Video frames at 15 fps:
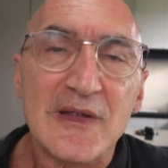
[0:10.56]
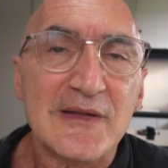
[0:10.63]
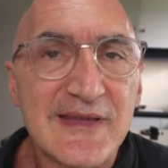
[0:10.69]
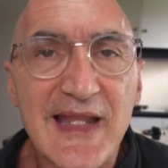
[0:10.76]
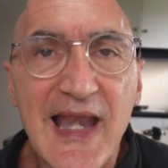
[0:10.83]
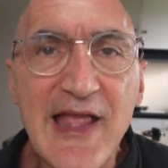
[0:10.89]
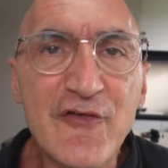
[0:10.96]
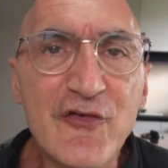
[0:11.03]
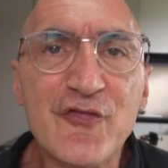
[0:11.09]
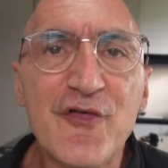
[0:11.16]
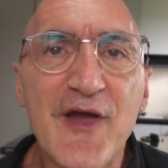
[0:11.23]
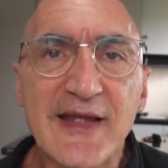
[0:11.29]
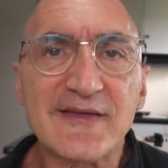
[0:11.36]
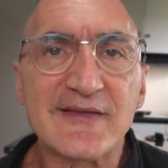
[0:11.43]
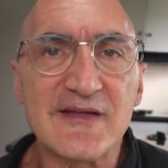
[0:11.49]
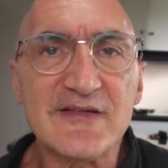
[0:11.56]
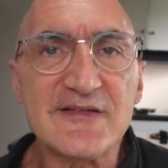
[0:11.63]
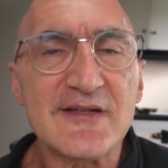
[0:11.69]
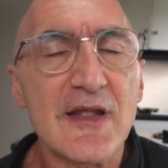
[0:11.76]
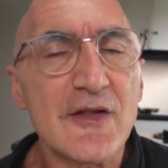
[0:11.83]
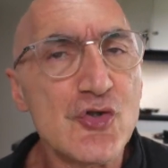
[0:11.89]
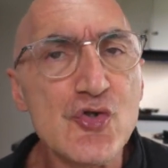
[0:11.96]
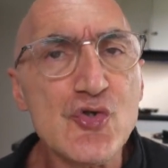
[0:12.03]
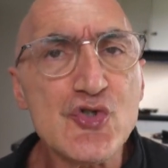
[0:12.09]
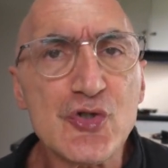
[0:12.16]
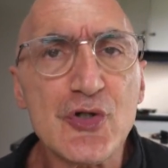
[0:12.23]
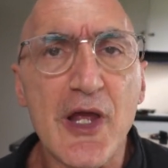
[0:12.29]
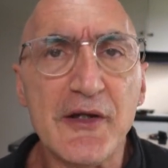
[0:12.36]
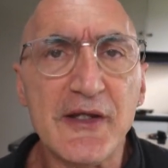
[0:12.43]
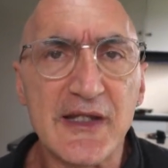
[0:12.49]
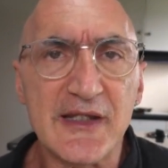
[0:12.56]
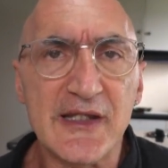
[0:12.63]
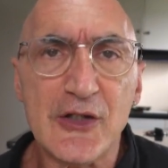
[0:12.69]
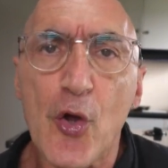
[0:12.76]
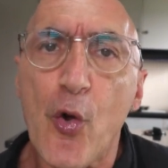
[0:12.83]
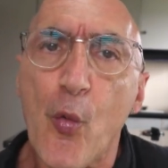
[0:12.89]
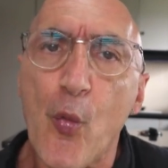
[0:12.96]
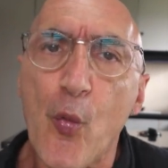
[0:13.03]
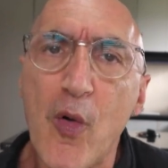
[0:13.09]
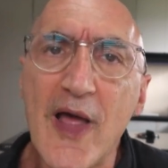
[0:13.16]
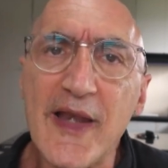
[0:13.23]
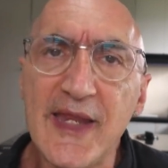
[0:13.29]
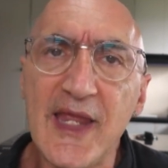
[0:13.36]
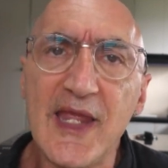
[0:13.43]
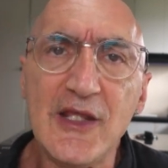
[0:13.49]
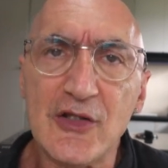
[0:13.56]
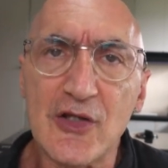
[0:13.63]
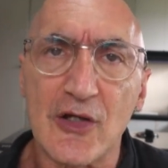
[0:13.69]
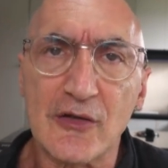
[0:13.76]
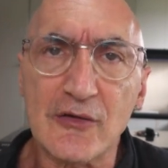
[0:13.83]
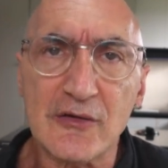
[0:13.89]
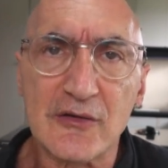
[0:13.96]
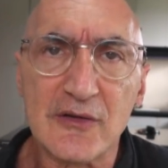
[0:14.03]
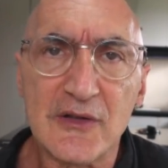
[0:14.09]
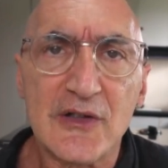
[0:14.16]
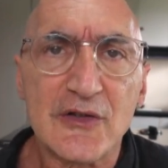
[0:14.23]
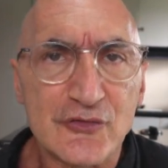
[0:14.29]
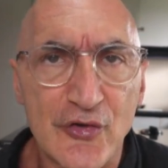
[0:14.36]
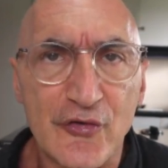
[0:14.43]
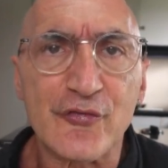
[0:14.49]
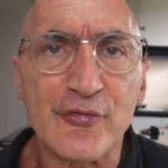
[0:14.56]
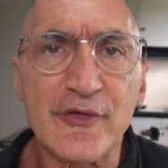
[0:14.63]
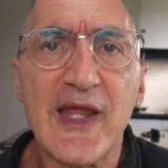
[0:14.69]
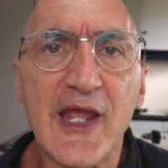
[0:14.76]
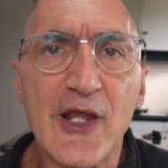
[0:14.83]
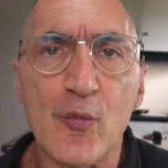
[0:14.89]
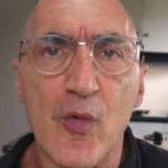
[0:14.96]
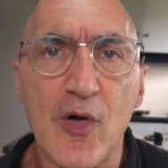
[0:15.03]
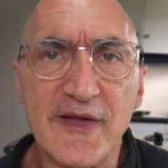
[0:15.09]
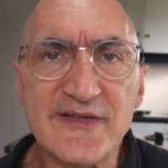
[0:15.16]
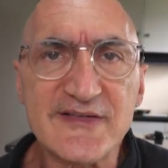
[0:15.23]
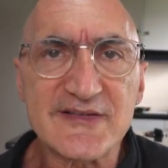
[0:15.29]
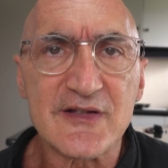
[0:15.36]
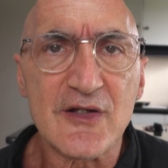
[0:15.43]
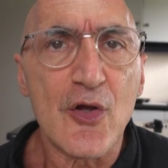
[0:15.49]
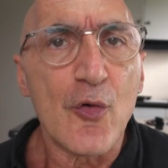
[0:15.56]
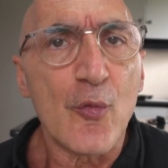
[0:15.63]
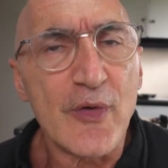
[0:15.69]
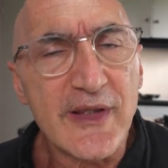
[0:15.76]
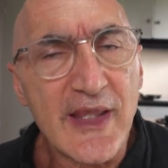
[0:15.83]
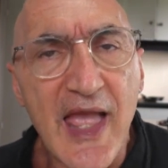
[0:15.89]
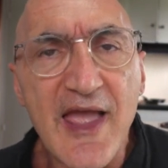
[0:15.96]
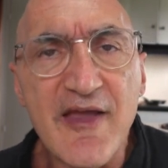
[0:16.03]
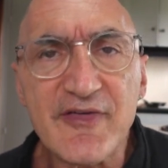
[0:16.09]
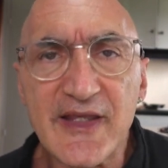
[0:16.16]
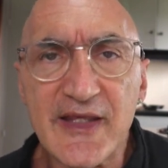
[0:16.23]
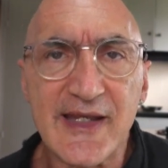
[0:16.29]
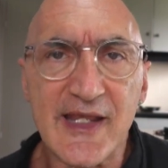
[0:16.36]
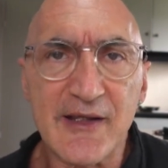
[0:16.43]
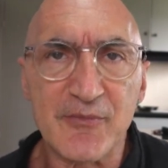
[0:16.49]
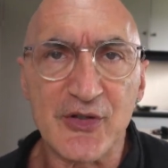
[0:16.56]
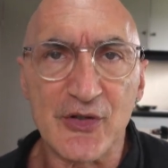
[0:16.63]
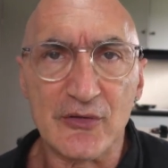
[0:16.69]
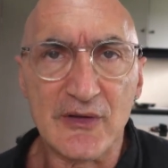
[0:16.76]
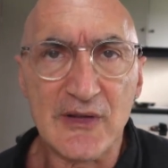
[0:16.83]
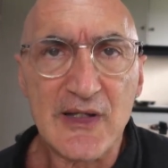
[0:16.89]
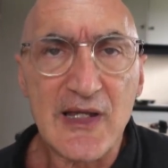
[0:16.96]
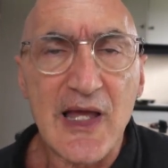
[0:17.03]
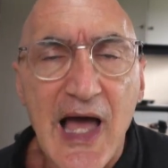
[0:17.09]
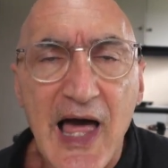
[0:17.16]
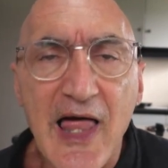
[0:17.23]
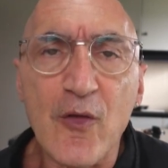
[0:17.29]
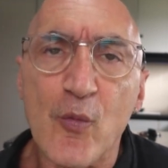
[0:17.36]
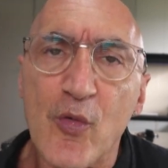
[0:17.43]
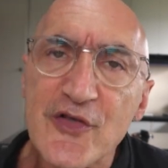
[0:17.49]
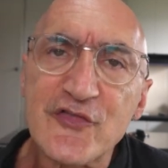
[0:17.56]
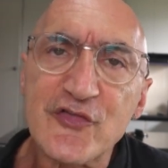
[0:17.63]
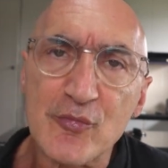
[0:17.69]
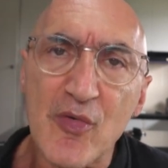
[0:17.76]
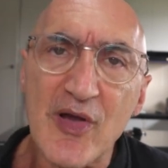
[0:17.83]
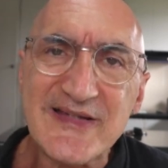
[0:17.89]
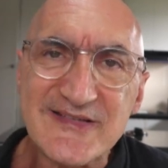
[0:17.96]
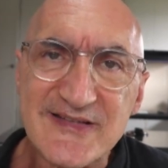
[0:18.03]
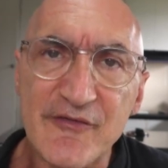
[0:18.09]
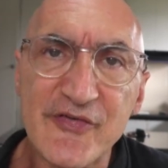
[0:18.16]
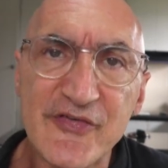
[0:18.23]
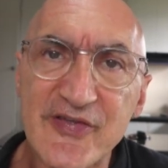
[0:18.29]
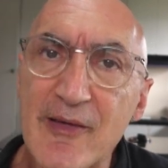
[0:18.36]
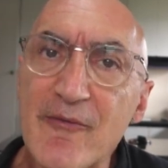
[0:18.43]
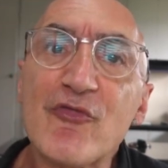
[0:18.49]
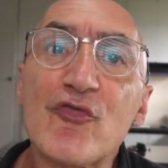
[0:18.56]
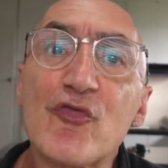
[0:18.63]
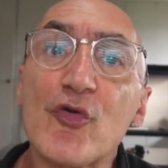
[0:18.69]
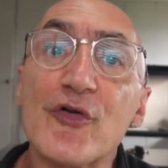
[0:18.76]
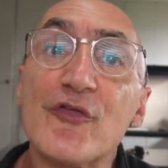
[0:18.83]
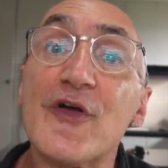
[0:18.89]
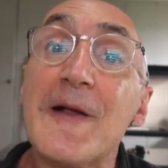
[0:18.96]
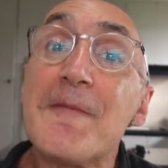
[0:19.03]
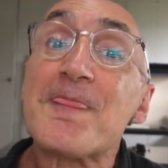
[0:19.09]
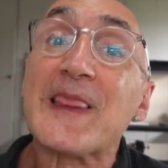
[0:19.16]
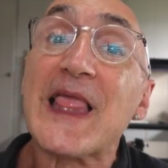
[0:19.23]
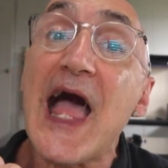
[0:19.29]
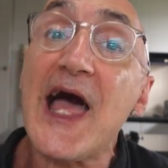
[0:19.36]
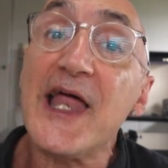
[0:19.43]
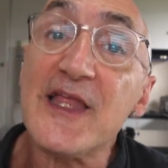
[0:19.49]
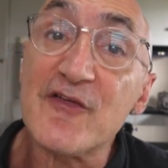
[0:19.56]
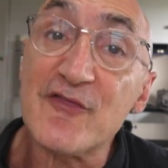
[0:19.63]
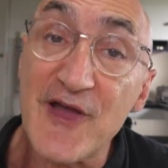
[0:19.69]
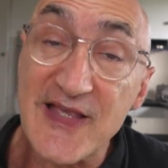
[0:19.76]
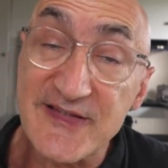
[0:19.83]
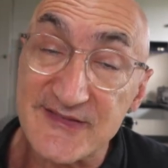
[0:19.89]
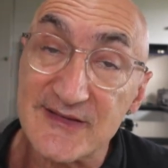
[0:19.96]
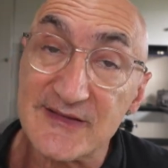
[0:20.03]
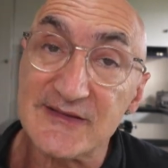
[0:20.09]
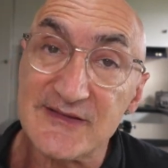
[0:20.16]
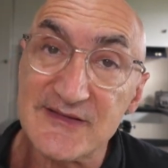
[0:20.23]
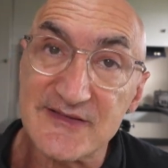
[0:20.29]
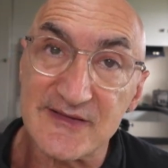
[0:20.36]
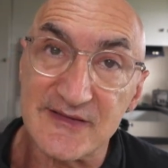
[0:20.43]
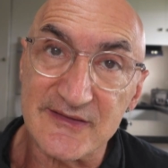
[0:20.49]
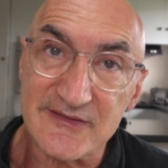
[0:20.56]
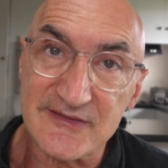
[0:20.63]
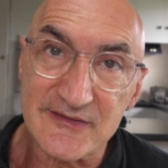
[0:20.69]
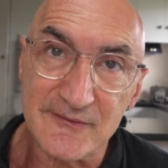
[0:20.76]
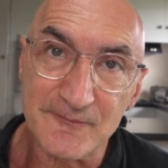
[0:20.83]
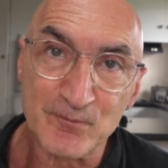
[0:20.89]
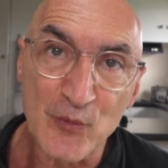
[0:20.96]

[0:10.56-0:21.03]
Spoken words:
Today's fact is you should only eat 1 egg yolk to 3 egg whites when you're having an egg meal. Otherwise you may suffer some sort of cardiovascular disease.